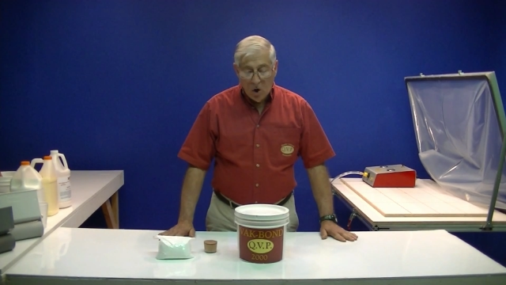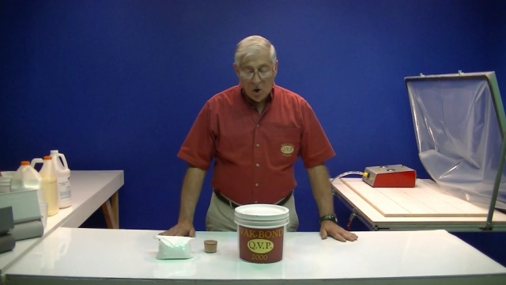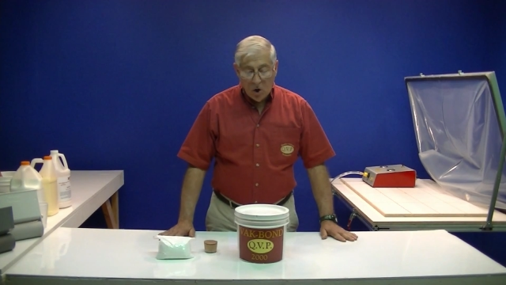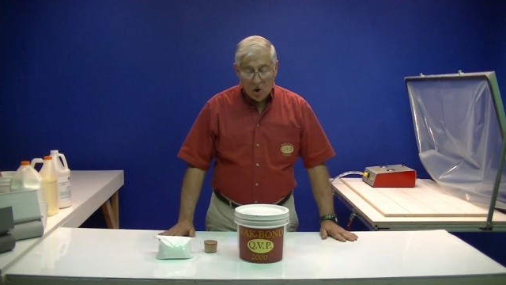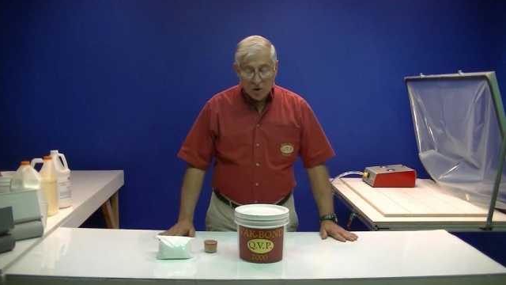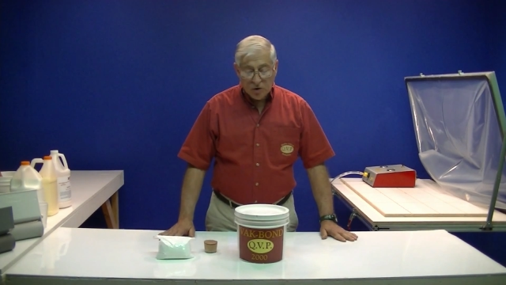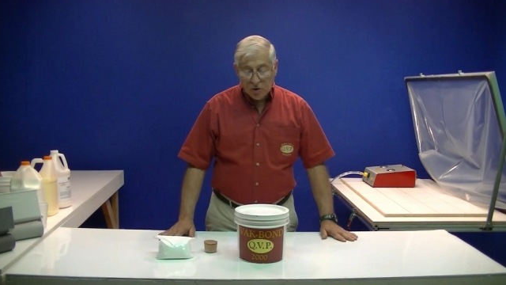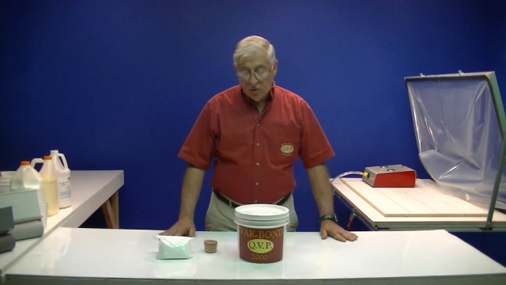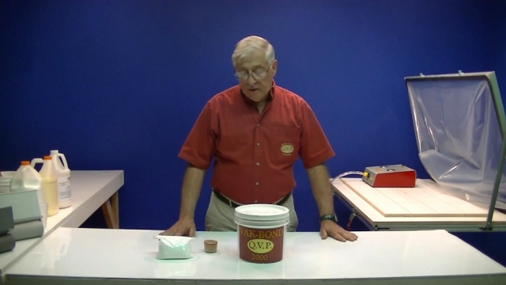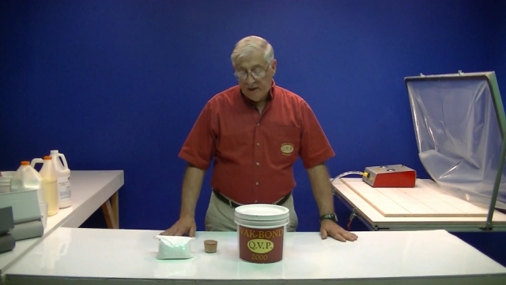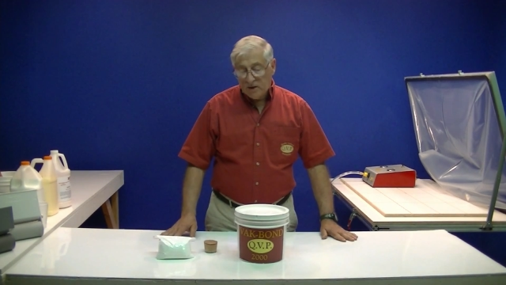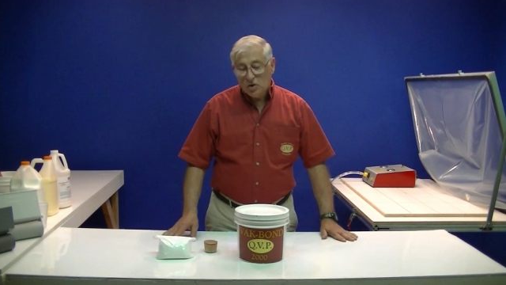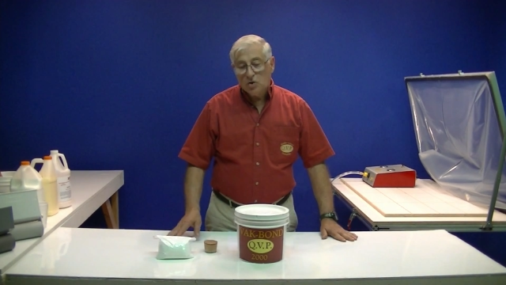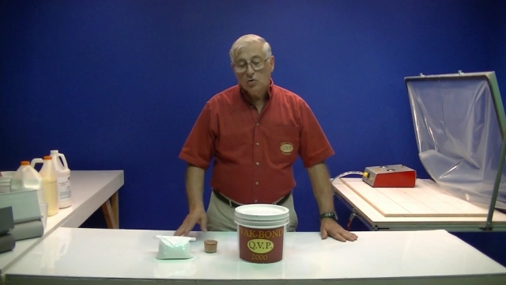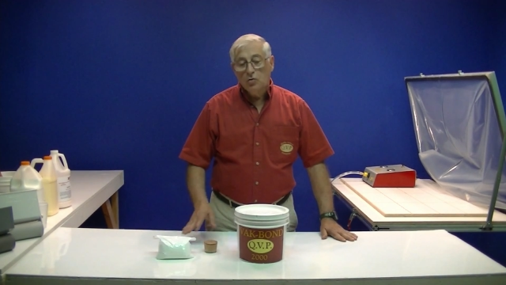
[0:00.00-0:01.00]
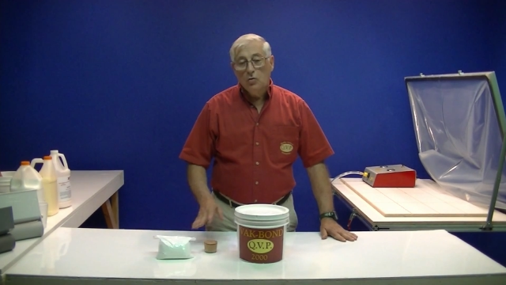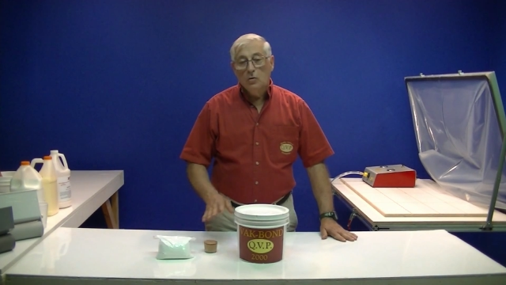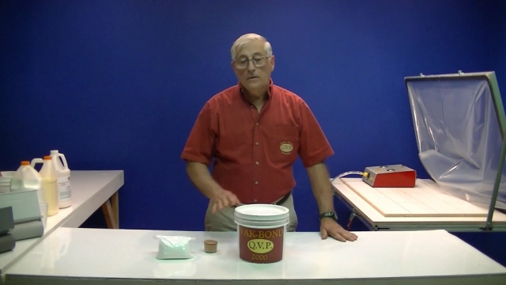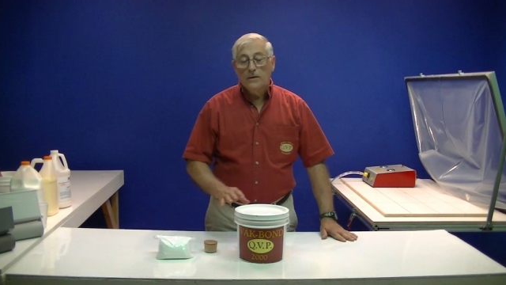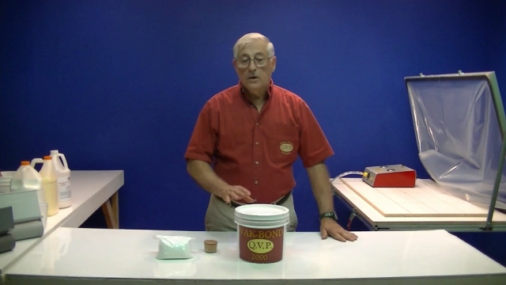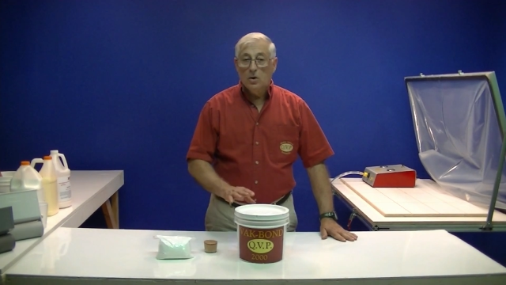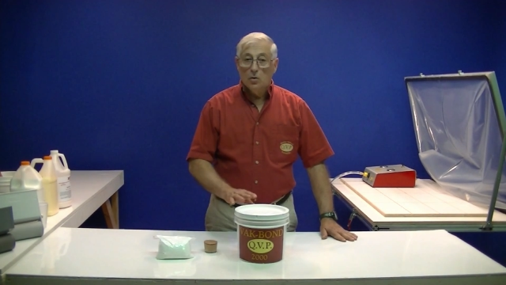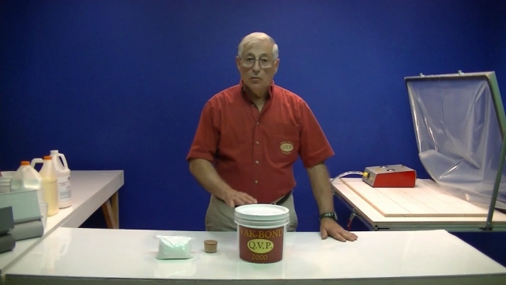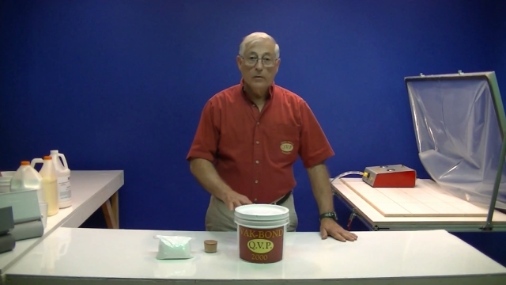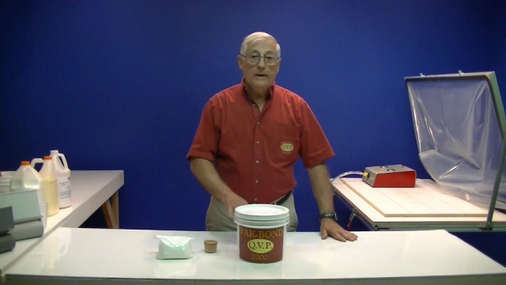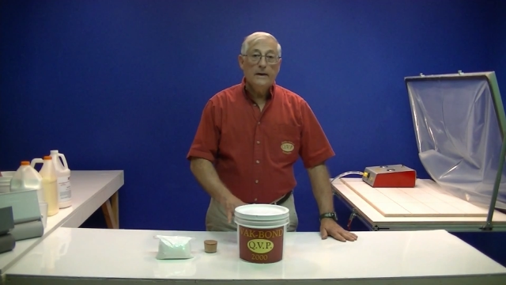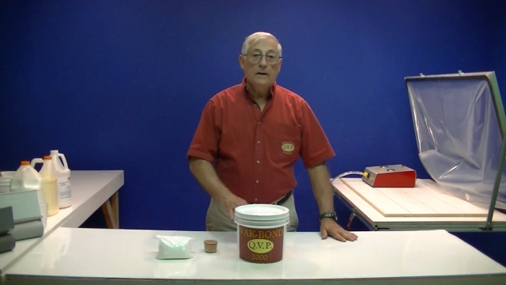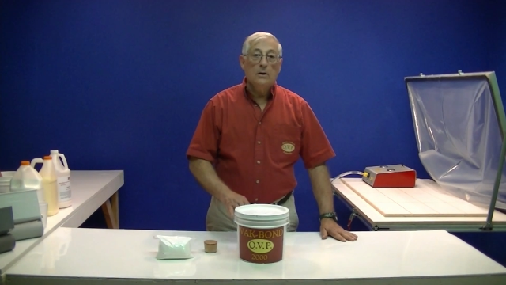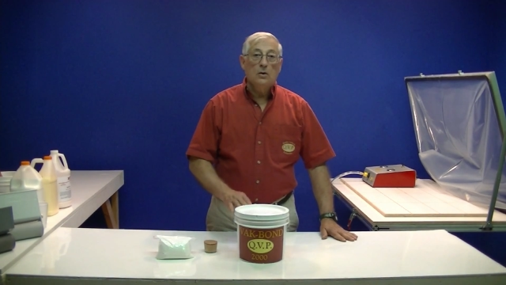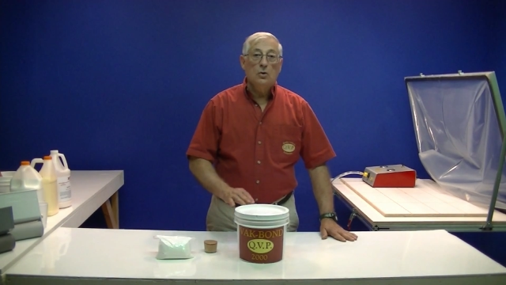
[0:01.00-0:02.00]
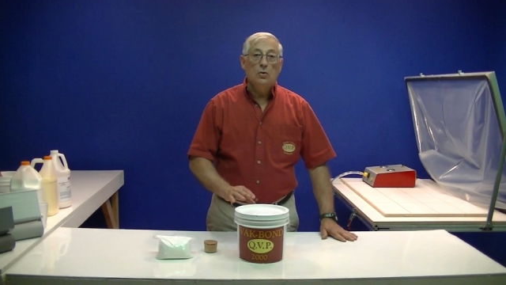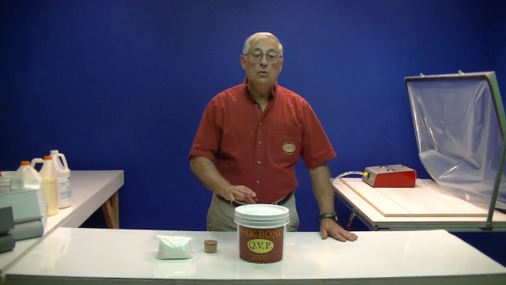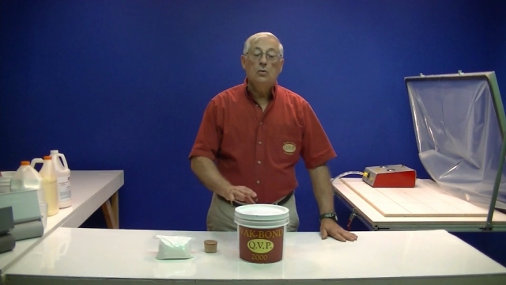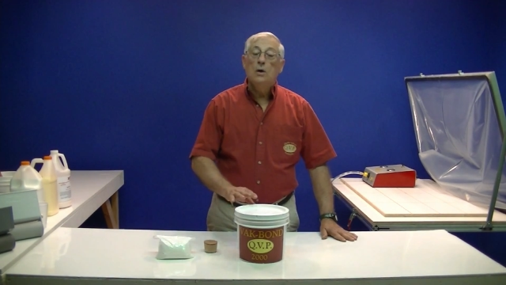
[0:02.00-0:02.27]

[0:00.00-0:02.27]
Also, that's true of the urea glue